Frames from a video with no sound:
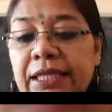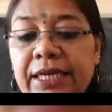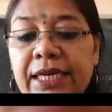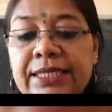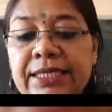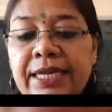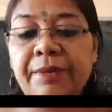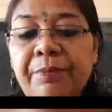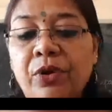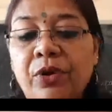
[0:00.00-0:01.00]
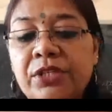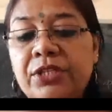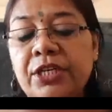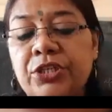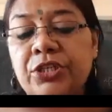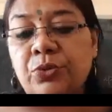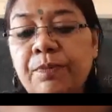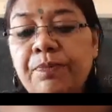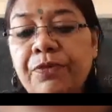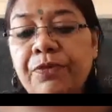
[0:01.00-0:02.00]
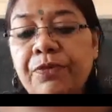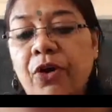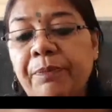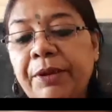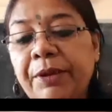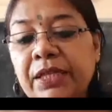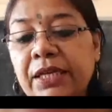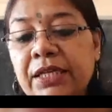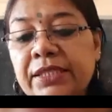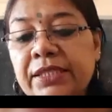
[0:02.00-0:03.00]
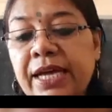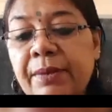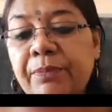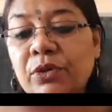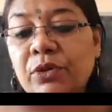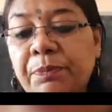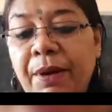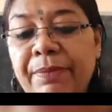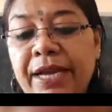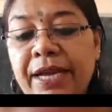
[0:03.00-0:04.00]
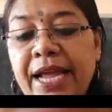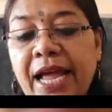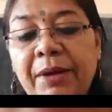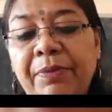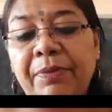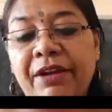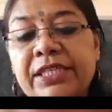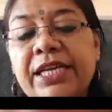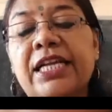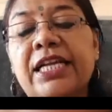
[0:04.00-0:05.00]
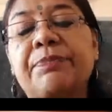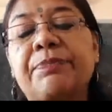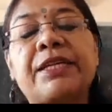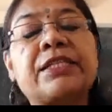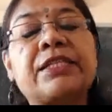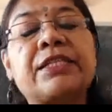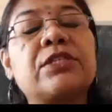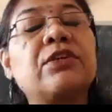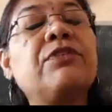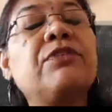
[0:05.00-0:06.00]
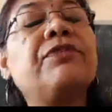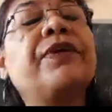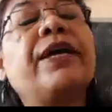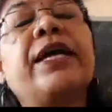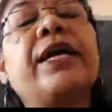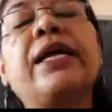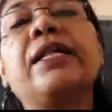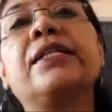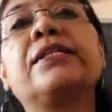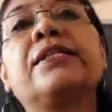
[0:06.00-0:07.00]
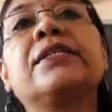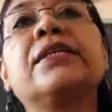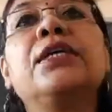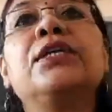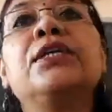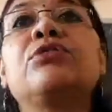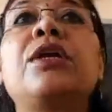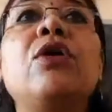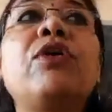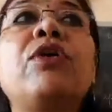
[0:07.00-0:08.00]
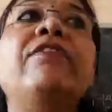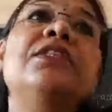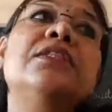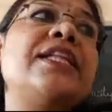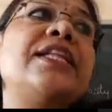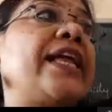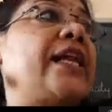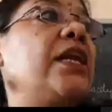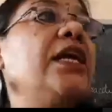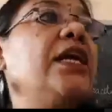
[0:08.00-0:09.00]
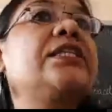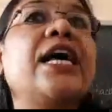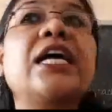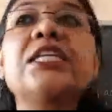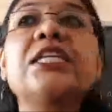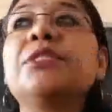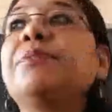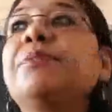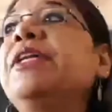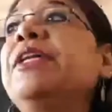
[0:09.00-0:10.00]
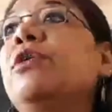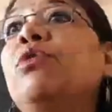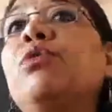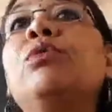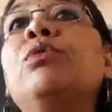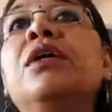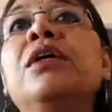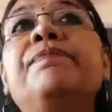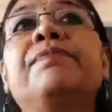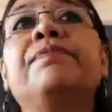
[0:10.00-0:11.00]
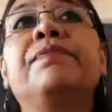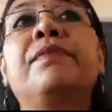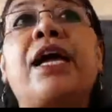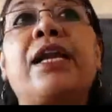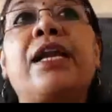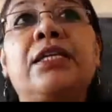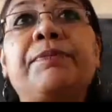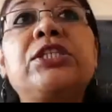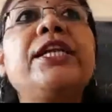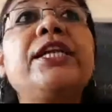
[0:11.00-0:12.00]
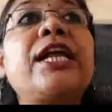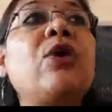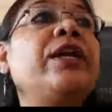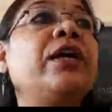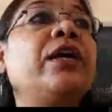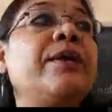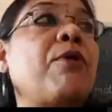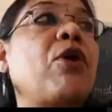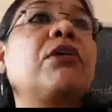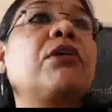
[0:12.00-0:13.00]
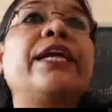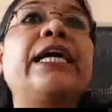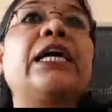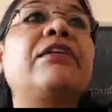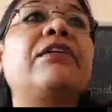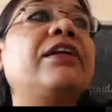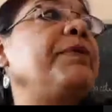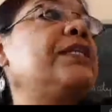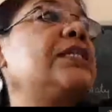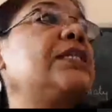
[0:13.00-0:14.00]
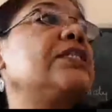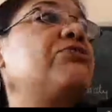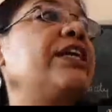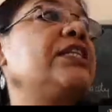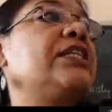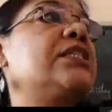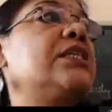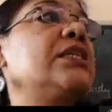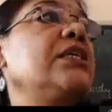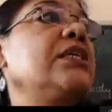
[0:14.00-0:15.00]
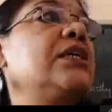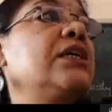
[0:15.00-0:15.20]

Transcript: Health is an important issue for people. There are both public and private aspects of health. So now, ever since then, it has been a rule, and especially now in a democratic country, please sit straight.